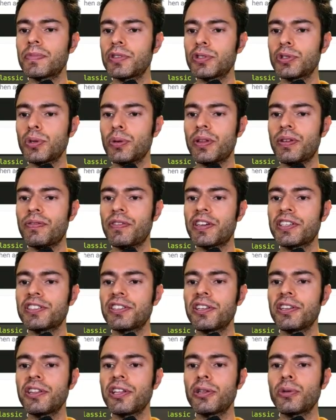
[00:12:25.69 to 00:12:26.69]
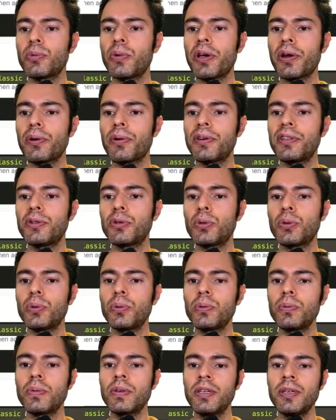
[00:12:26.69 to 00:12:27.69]
So the first thing that we are going to
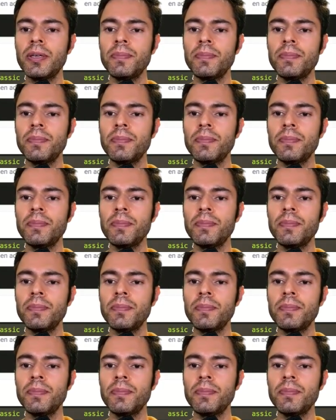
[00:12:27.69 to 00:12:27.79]
do